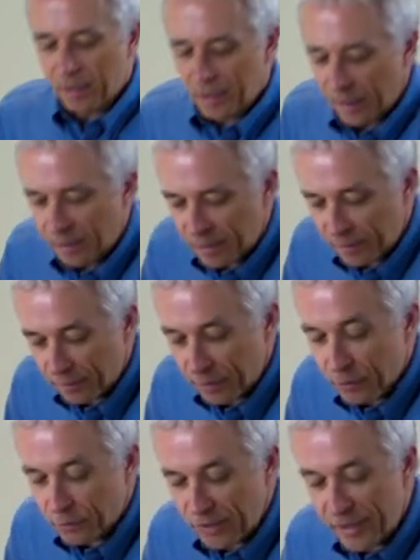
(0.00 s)
and of
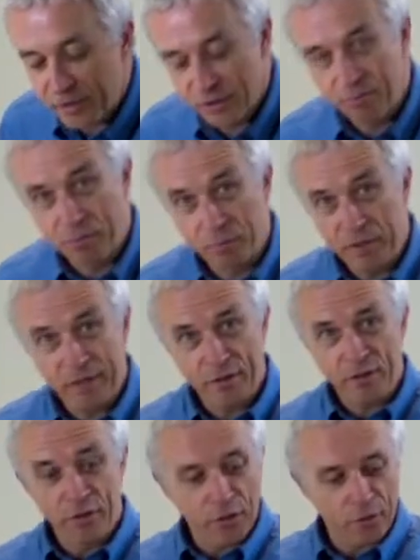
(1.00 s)
course each
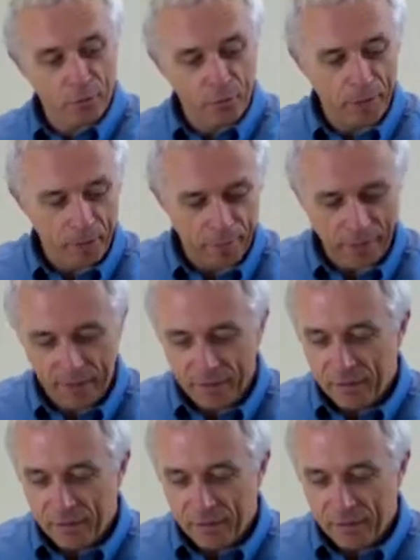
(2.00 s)
nozzle, by the way,